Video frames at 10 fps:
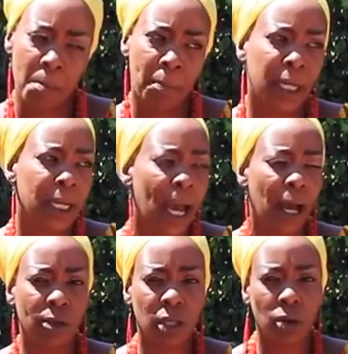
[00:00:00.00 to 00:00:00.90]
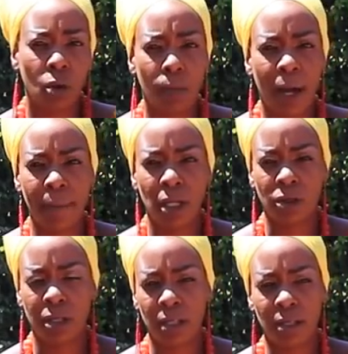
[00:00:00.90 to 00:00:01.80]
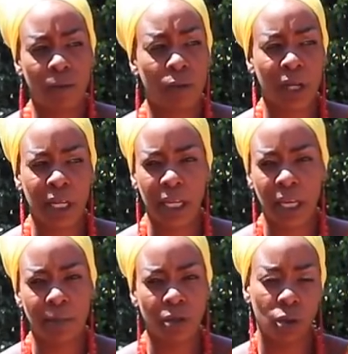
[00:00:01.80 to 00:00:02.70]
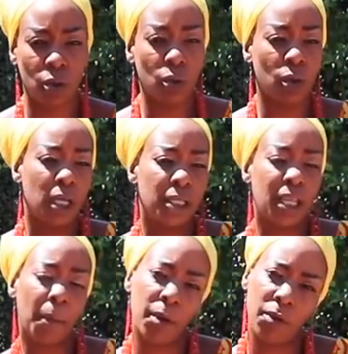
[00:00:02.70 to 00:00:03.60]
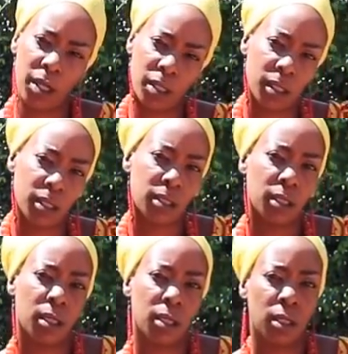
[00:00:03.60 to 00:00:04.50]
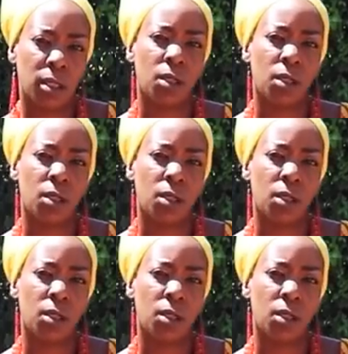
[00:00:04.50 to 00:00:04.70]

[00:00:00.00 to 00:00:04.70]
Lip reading: But now this whole Babylon system really came to separate us,